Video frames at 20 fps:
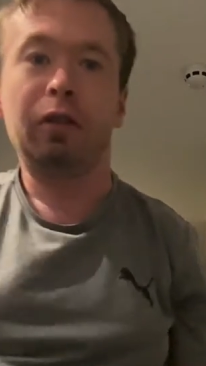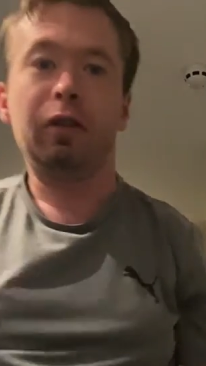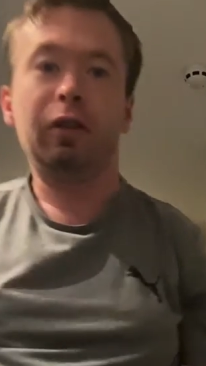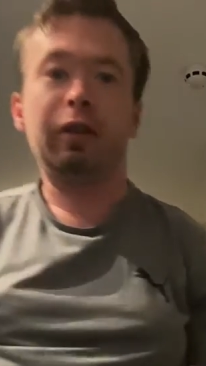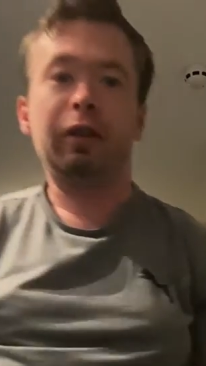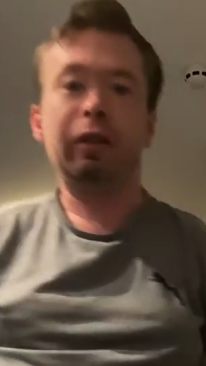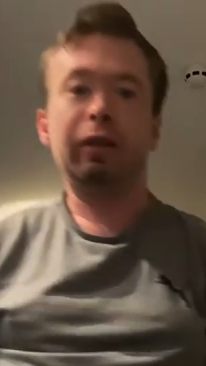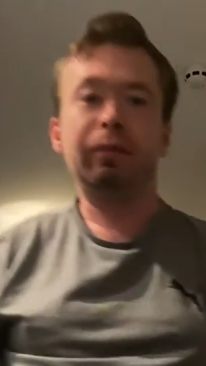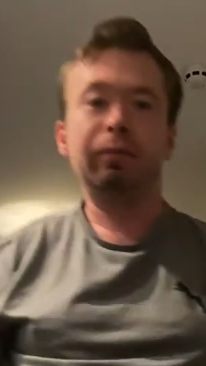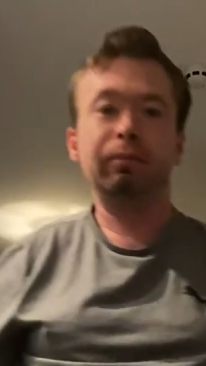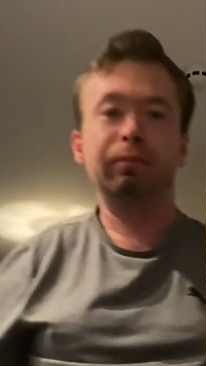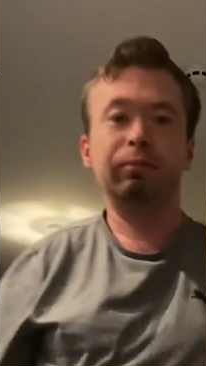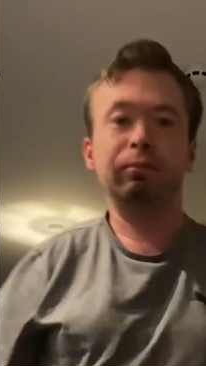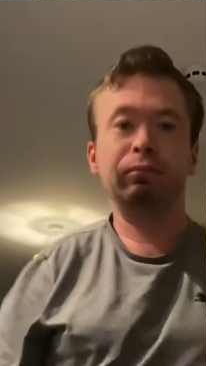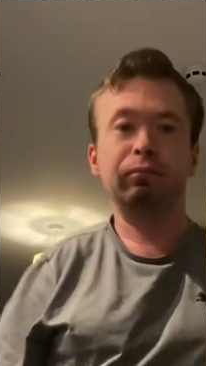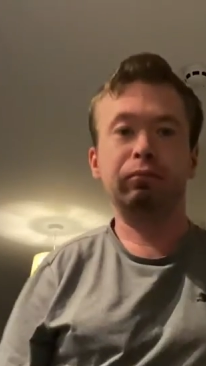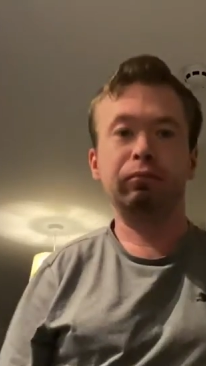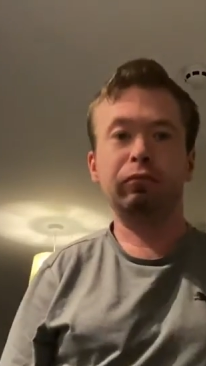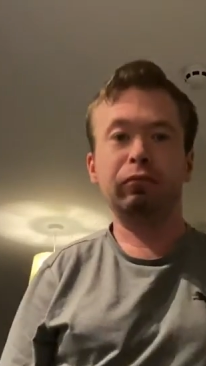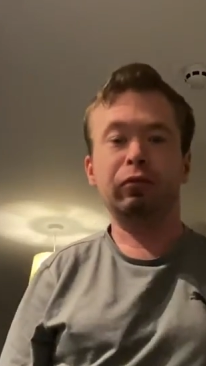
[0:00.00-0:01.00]
Hi.
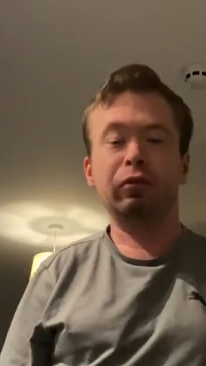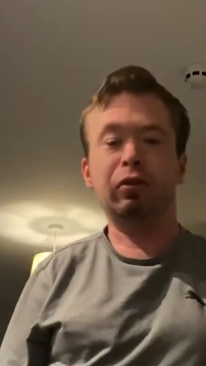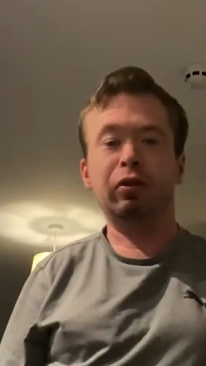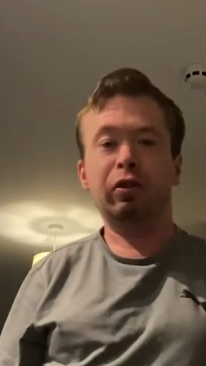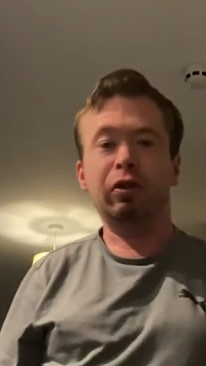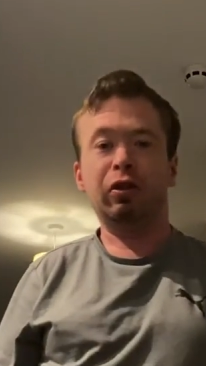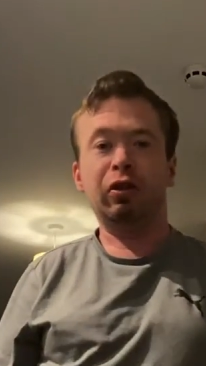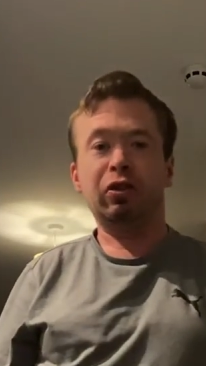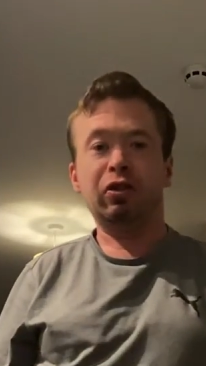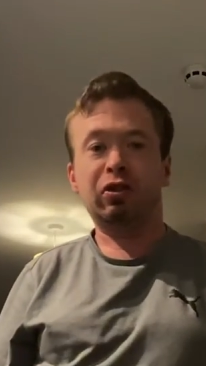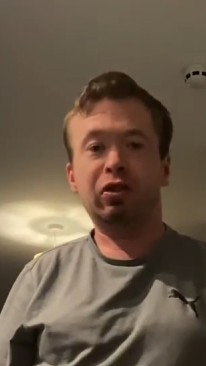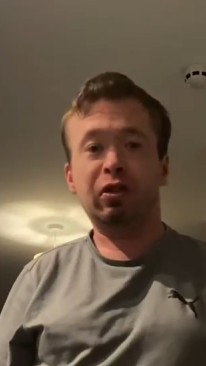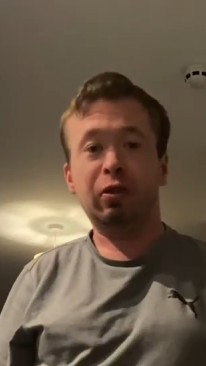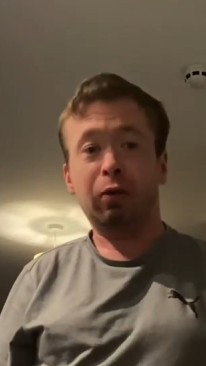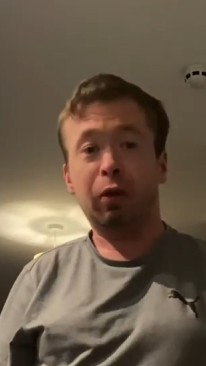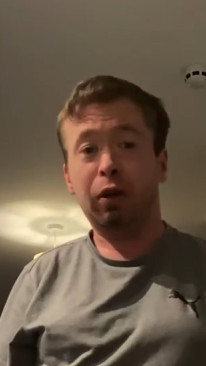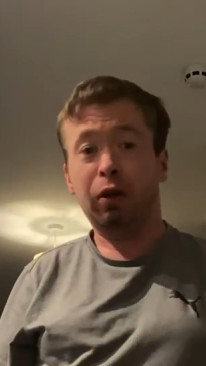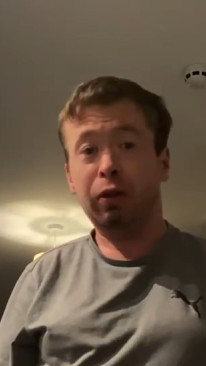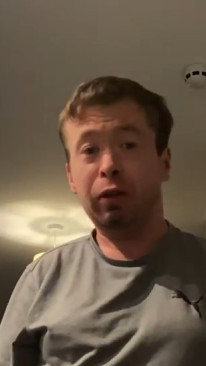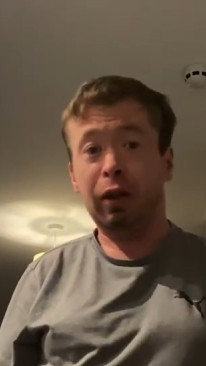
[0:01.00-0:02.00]
So
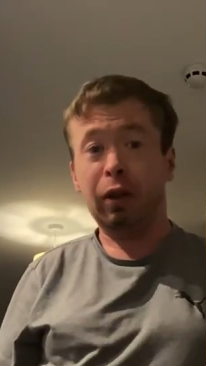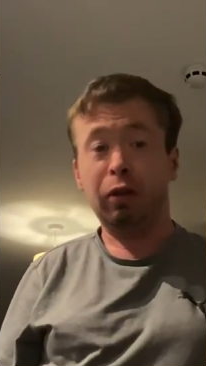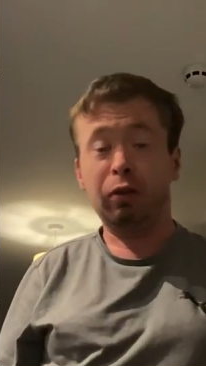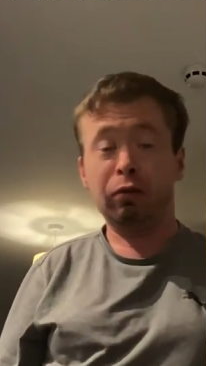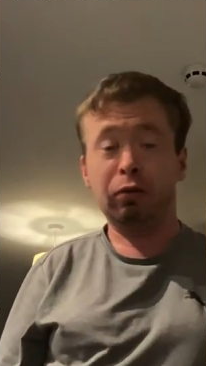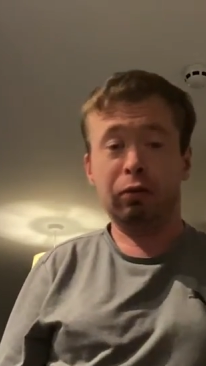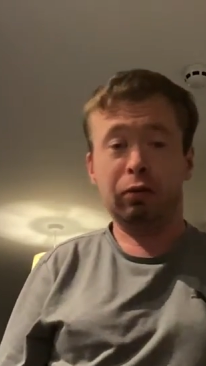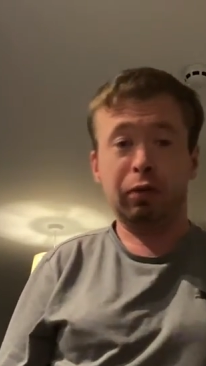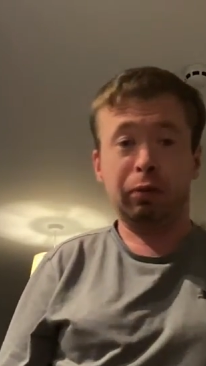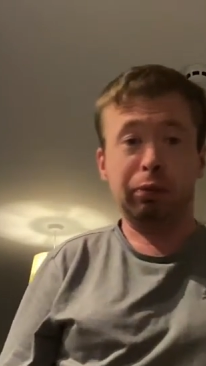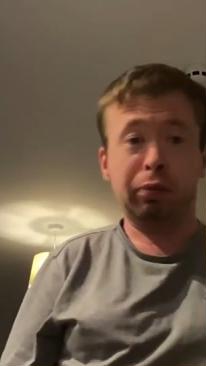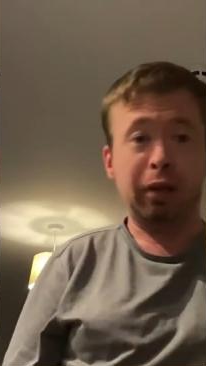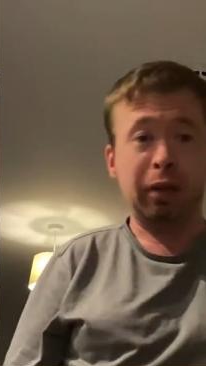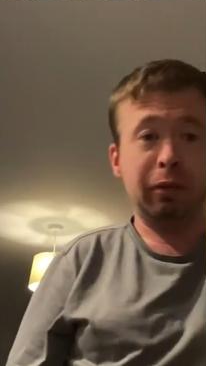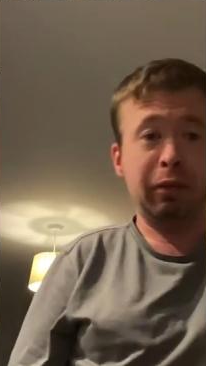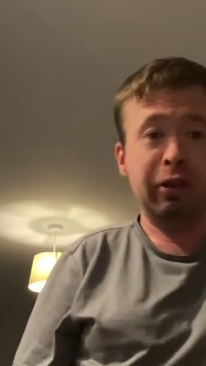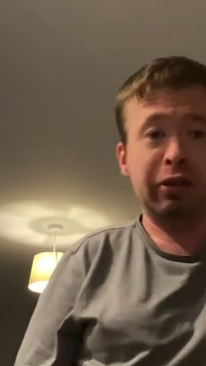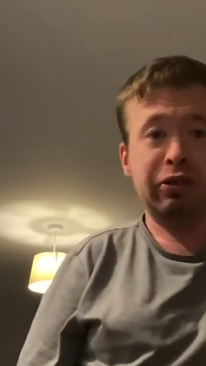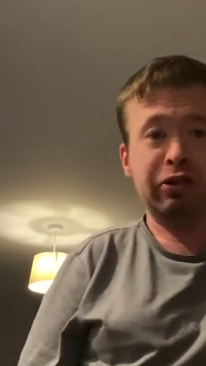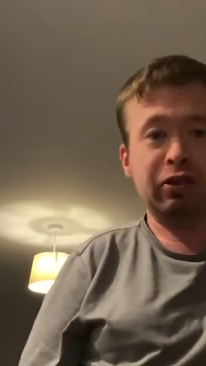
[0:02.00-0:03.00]
right now, the Prime
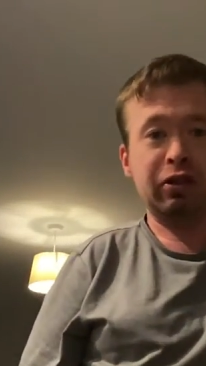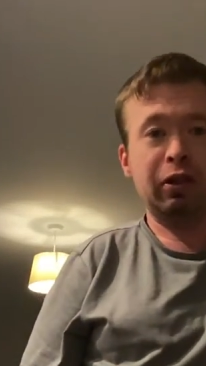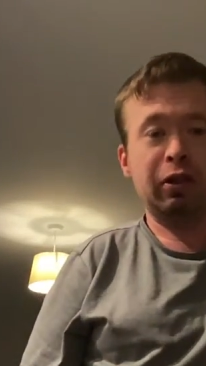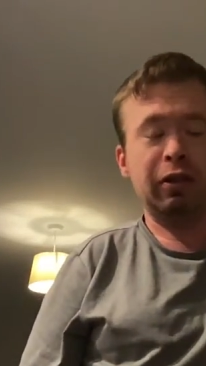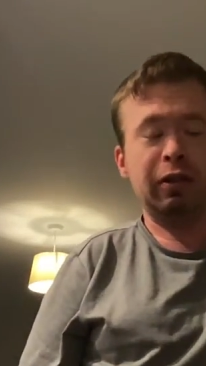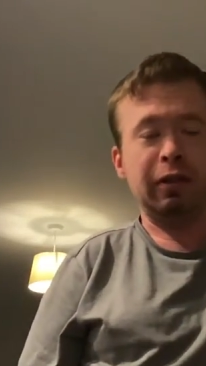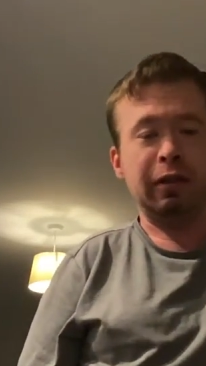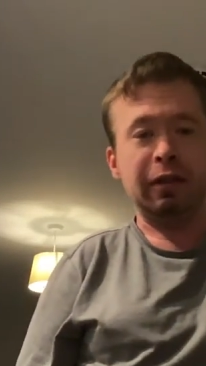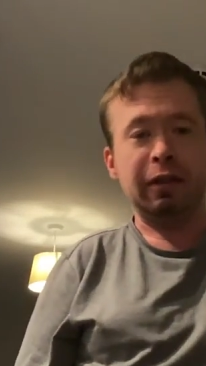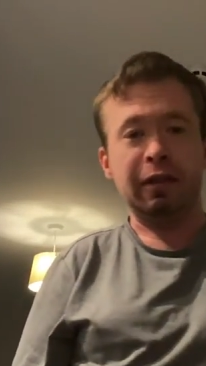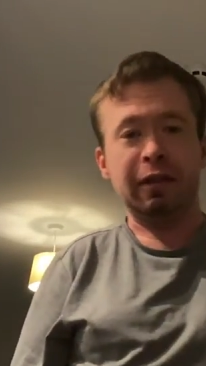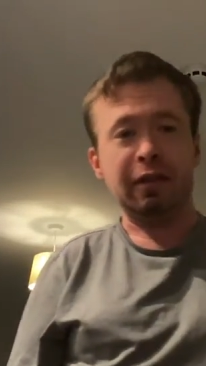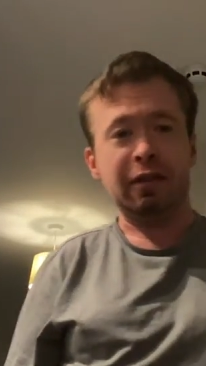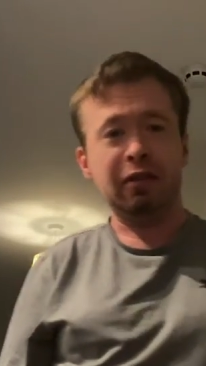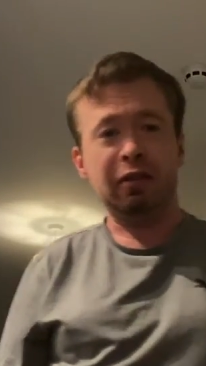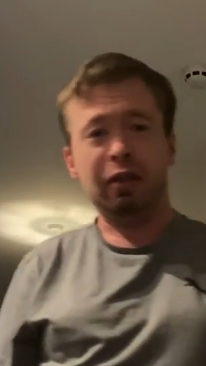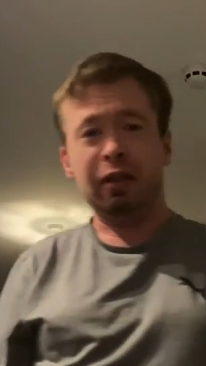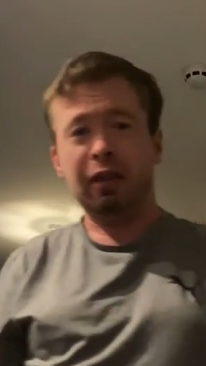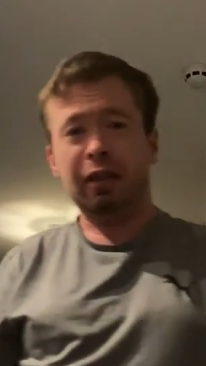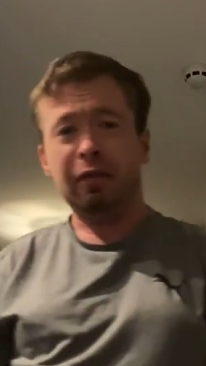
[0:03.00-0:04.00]
Minister is
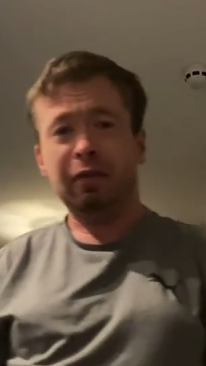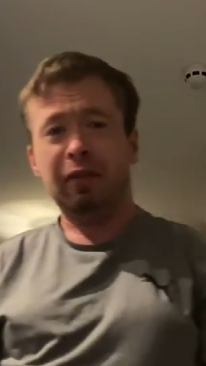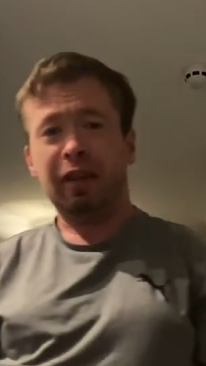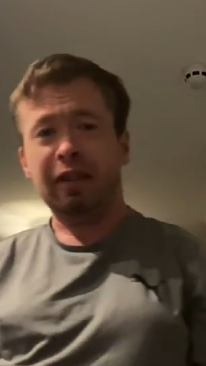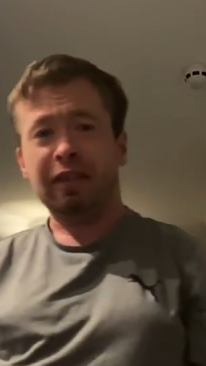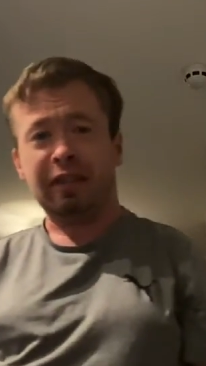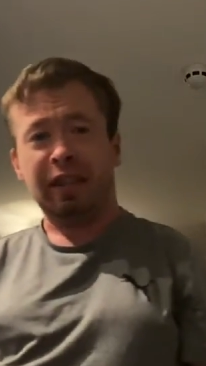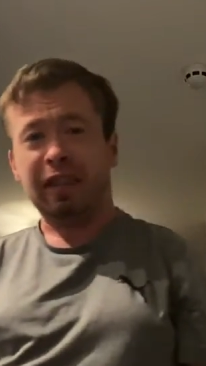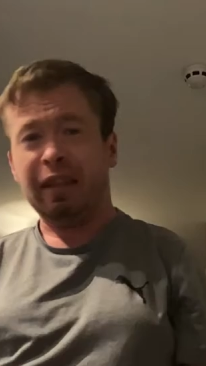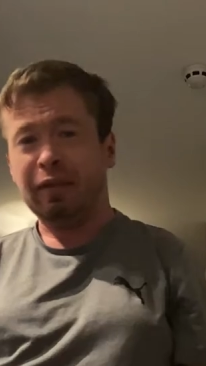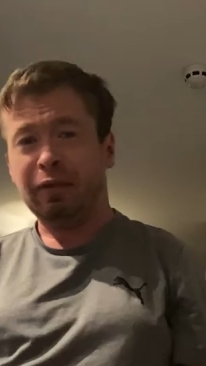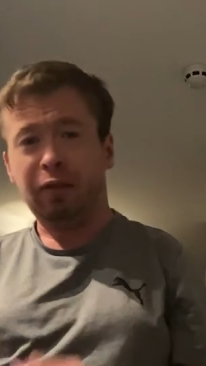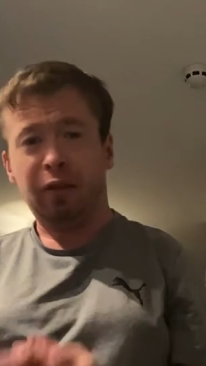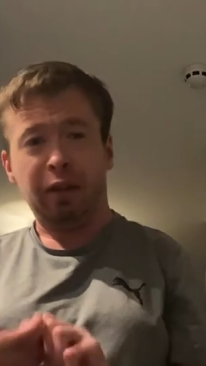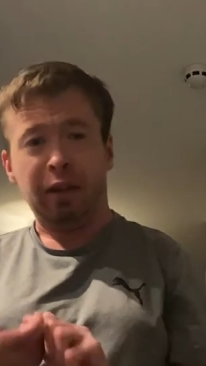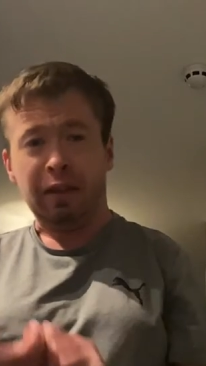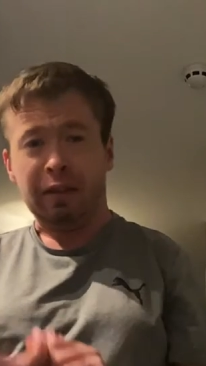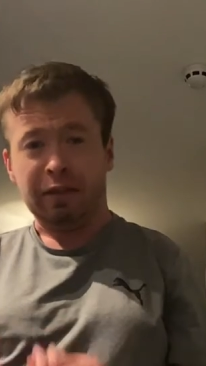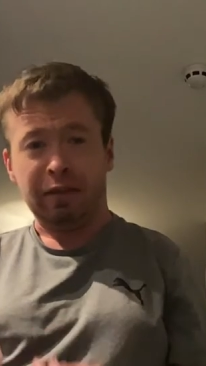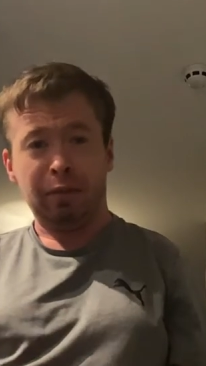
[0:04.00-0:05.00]
not going to face any
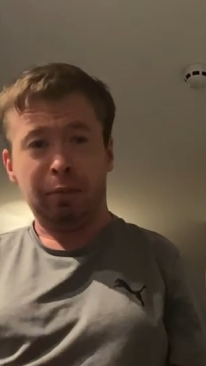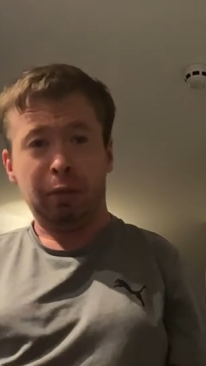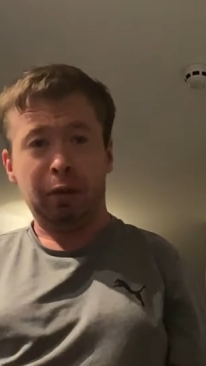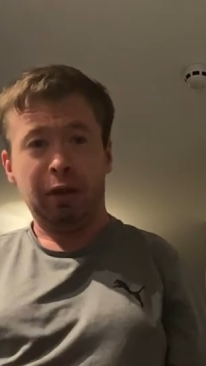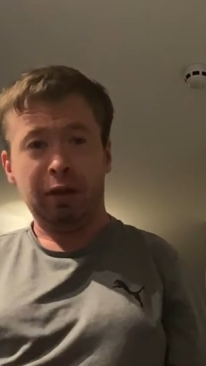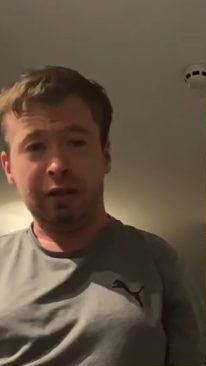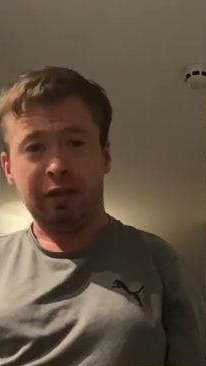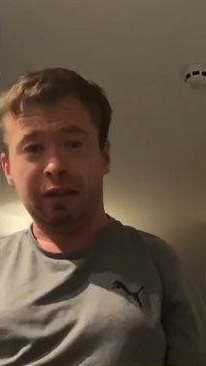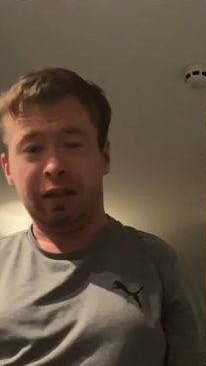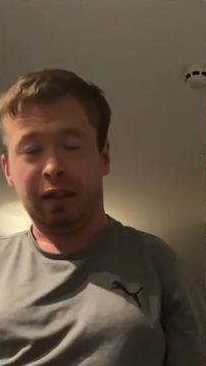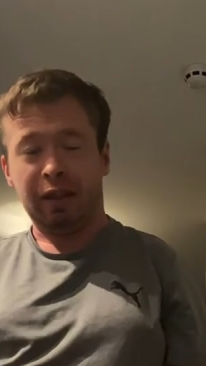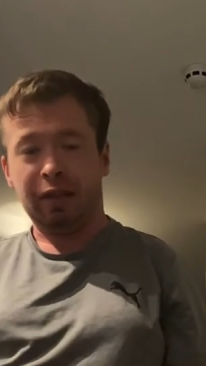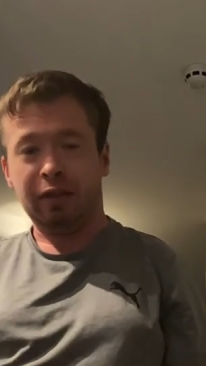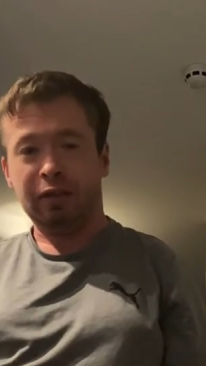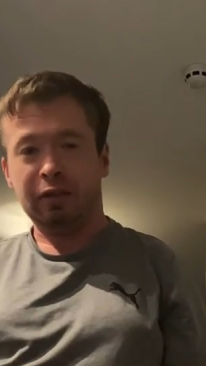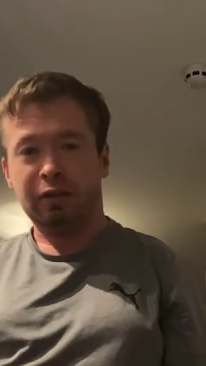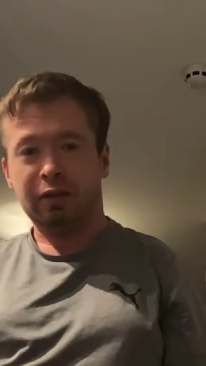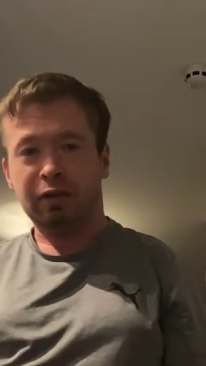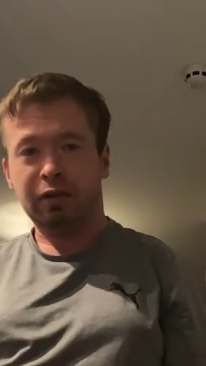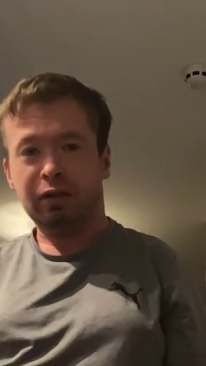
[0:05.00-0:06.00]
fines for
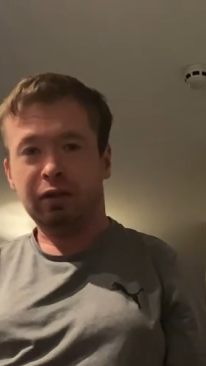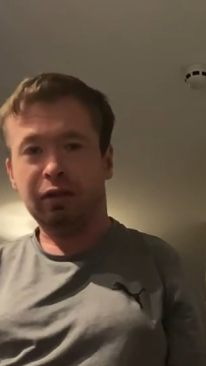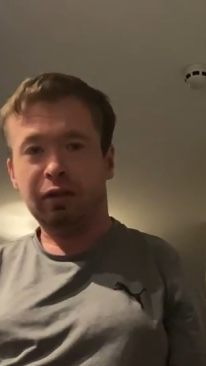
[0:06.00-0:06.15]
Partygate,